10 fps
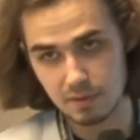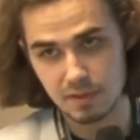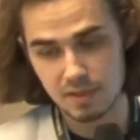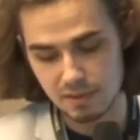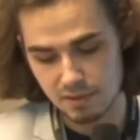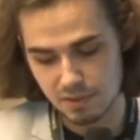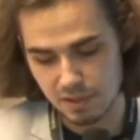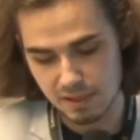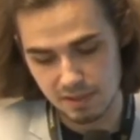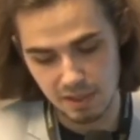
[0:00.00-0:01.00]

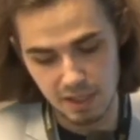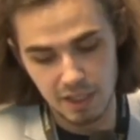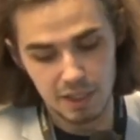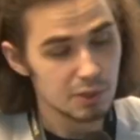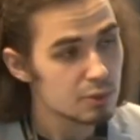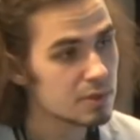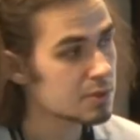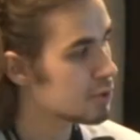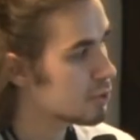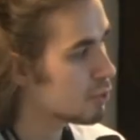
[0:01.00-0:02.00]
decentralized, users
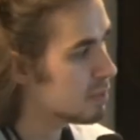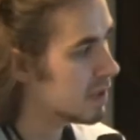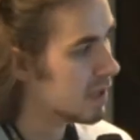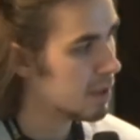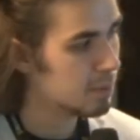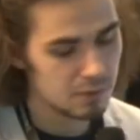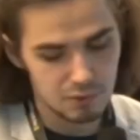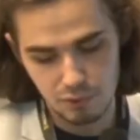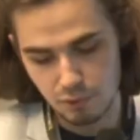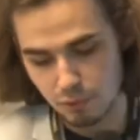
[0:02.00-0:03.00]
should be able
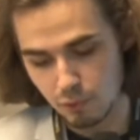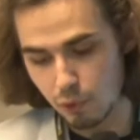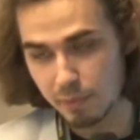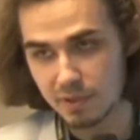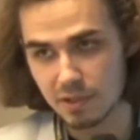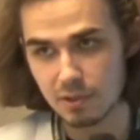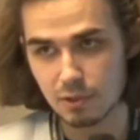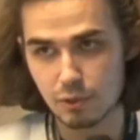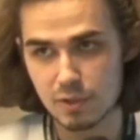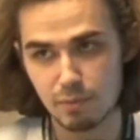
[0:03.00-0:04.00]
to open and
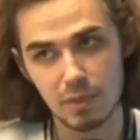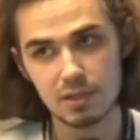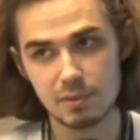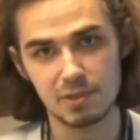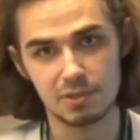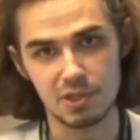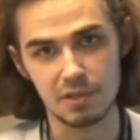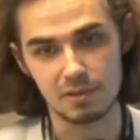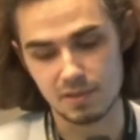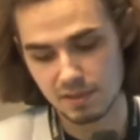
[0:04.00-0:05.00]
close multiple
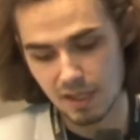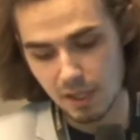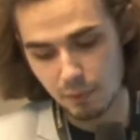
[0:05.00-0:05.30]
channels.